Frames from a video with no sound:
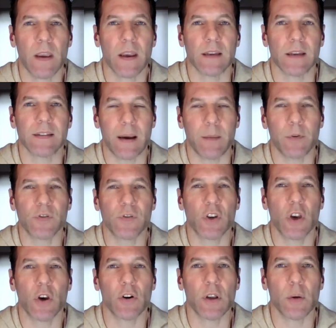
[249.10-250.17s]
A
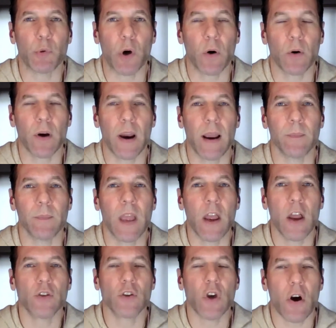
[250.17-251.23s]
cybersecurity program
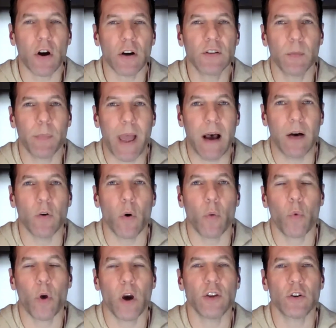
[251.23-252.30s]
talks about
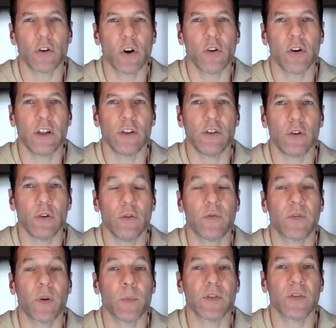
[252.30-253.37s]
what you're going to do
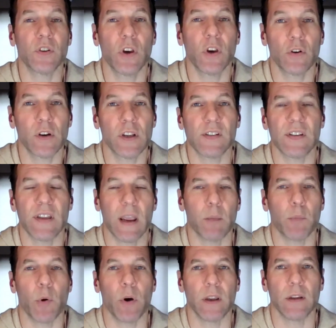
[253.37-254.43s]
from a security
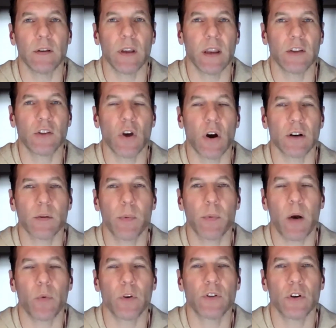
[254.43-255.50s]
standpoint. It talks
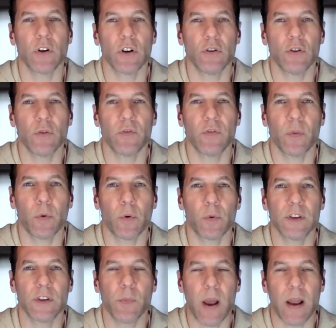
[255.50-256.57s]
about what you're going to do from a
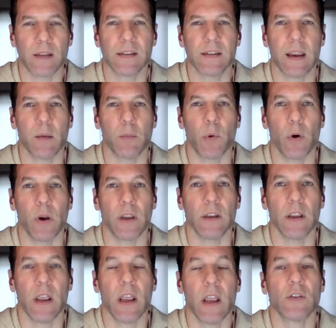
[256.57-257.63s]
response standpoint.
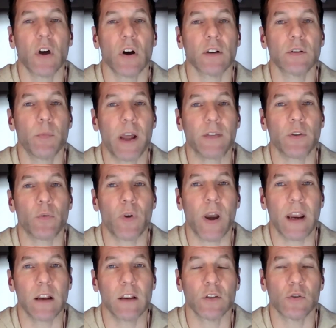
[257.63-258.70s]
It talks about the
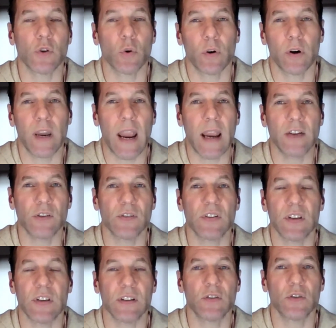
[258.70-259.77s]
regulatory
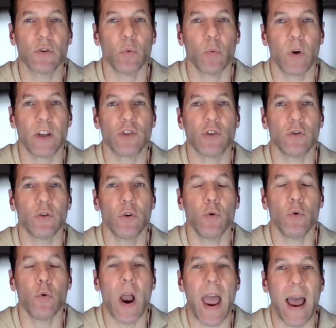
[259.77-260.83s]
agencies to which
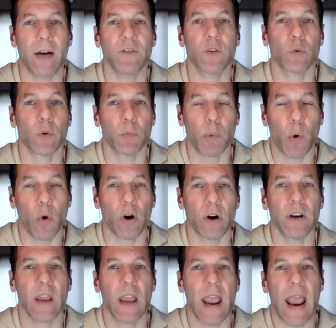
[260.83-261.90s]
you have to
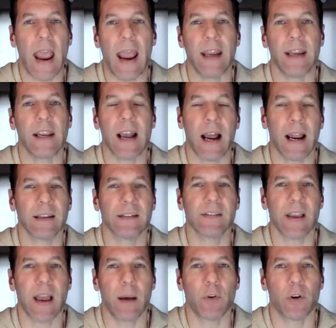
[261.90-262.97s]
report any kind of
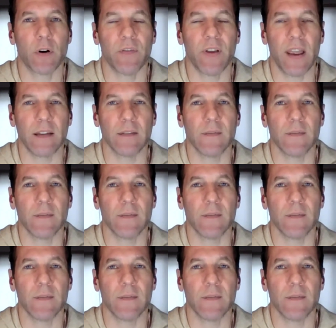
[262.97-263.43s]
cyber event.